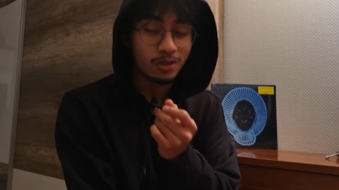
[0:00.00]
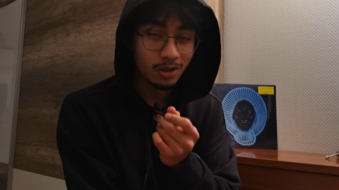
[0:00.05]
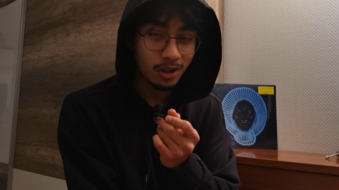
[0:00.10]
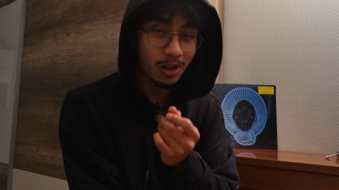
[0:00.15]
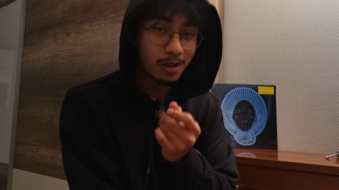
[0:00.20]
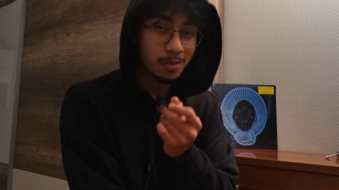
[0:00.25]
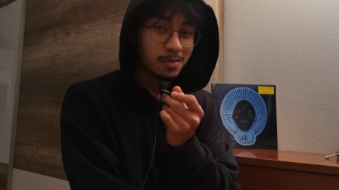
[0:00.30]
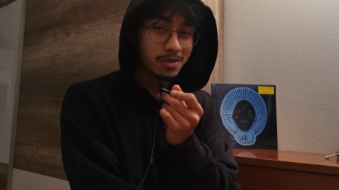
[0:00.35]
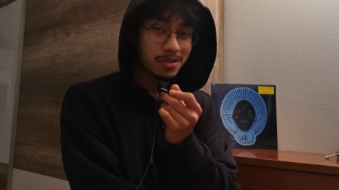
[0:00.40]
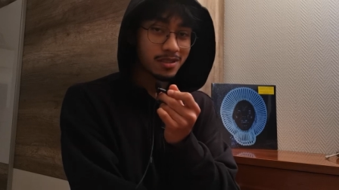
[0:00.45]

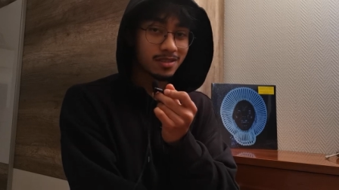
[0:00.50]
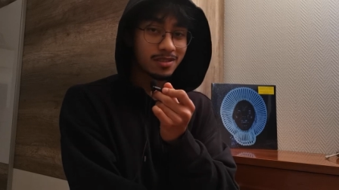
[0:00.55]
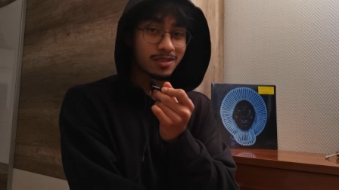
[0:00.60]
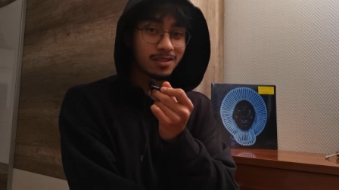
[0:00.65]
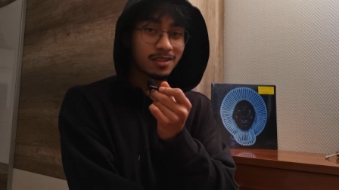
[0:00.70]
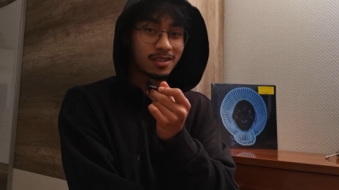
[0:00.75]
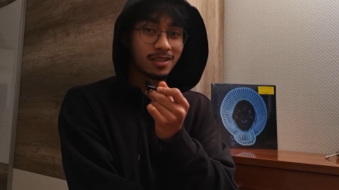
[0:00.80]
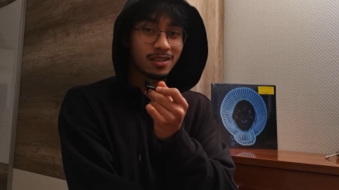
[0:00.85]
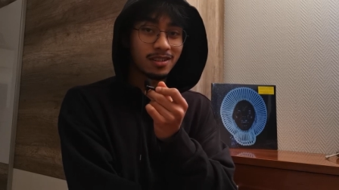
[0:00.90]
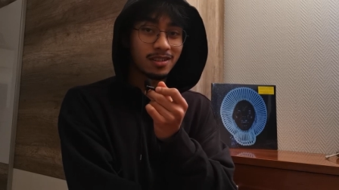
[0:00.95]
drops,
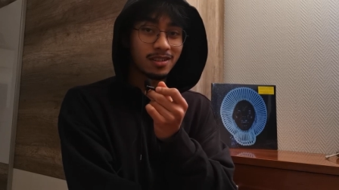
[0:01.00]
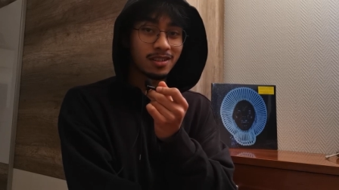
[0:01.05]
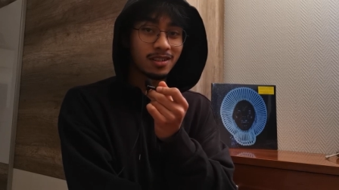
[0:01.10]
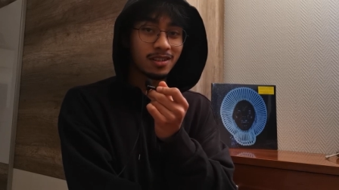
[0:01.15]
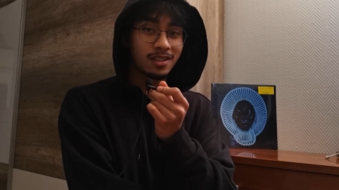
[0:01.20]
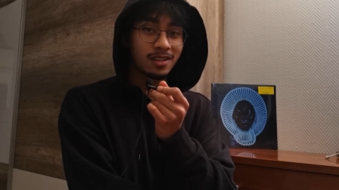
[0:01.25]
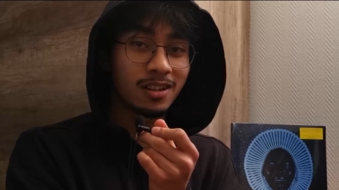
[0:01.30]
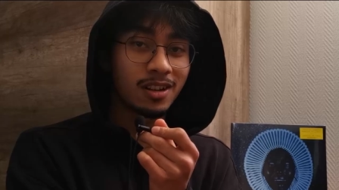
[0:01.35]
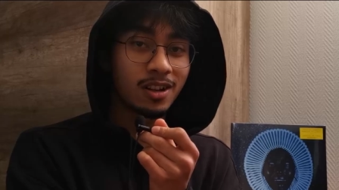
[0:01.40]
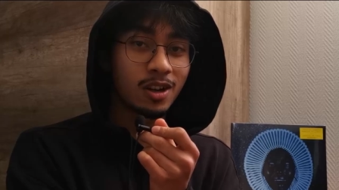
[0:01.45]

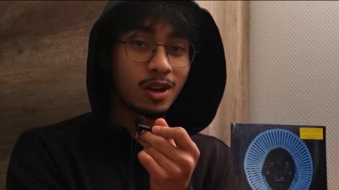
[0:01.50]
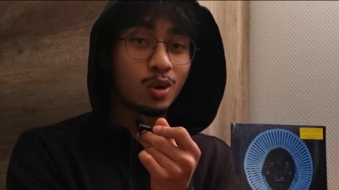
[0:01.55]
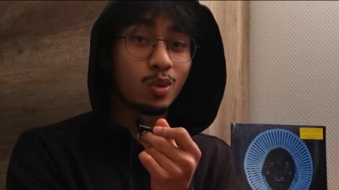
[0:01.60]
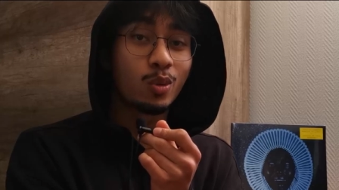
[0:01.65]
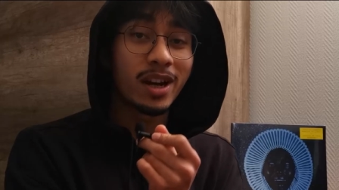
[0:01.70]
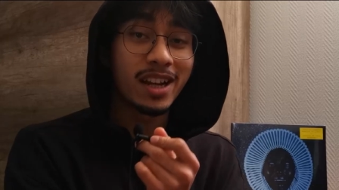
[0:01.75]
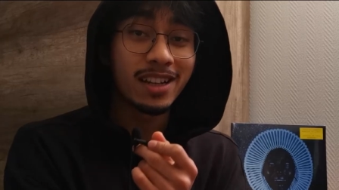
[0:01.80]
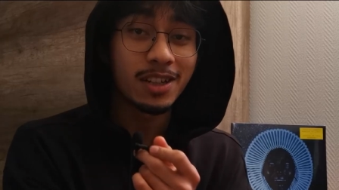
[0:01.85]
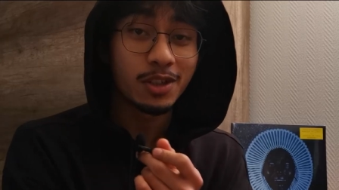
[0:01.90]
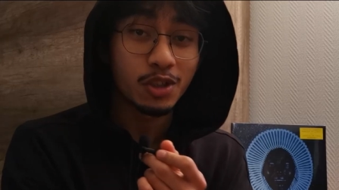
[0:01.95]

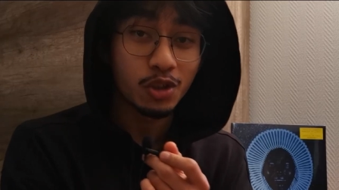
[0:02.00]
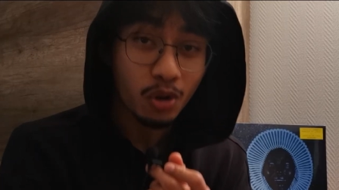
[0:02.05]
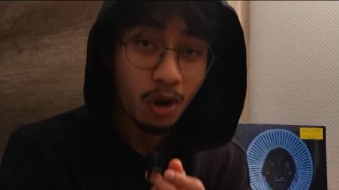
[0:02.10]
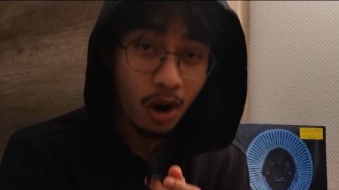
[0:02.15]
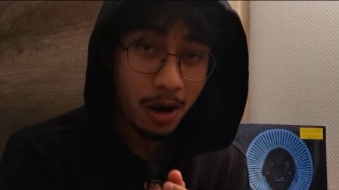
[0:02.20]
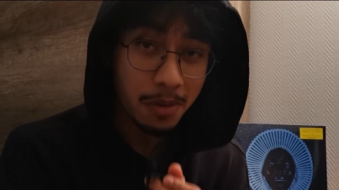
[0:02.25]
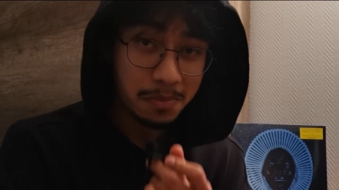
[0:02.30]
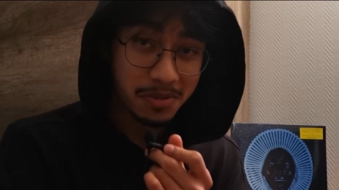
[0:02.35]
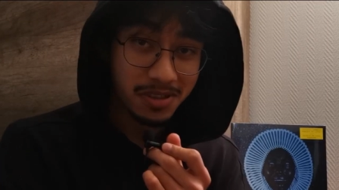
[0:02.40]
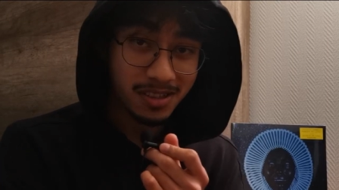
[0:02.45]
when it
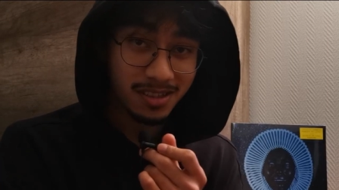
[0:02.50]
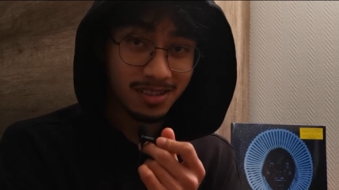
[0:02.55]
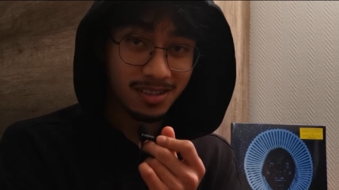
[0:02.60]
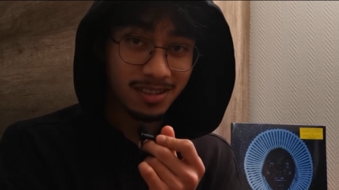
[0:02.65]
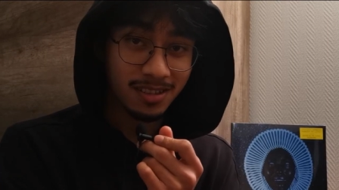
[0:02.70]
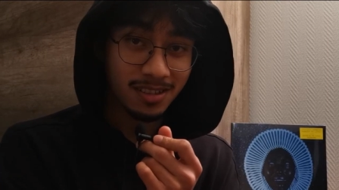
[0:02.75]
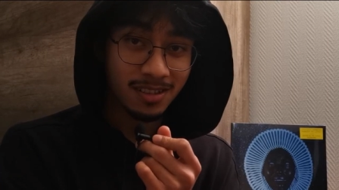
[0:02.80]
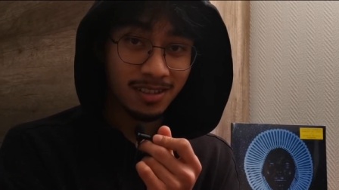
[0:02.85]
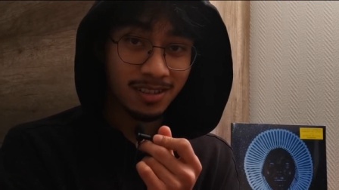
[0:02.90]
drops,